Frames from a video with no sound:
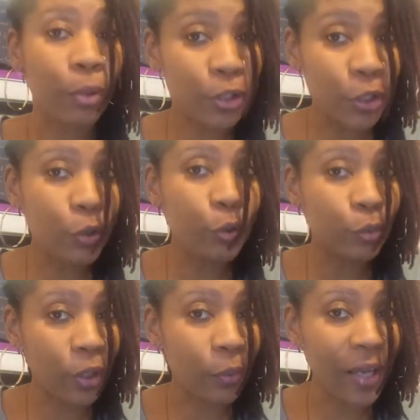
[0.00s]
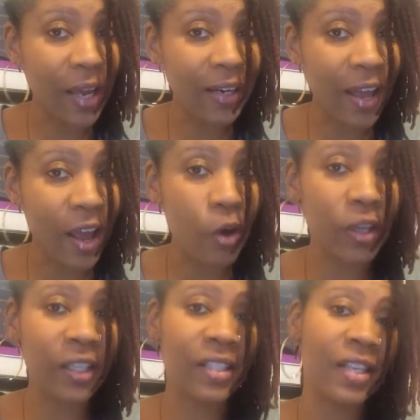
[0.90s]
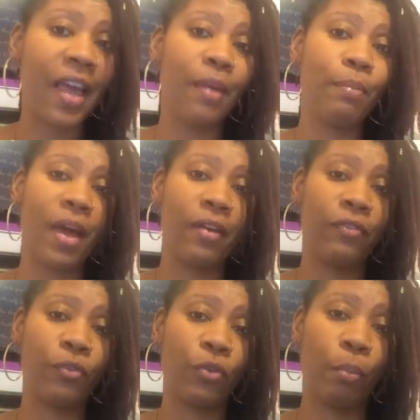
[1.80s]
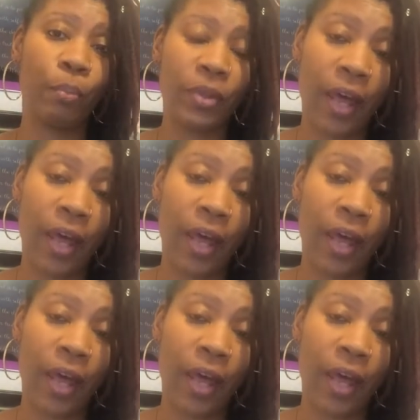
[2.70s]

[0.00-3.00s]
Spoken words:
number 2, where we at now, is a metaphor.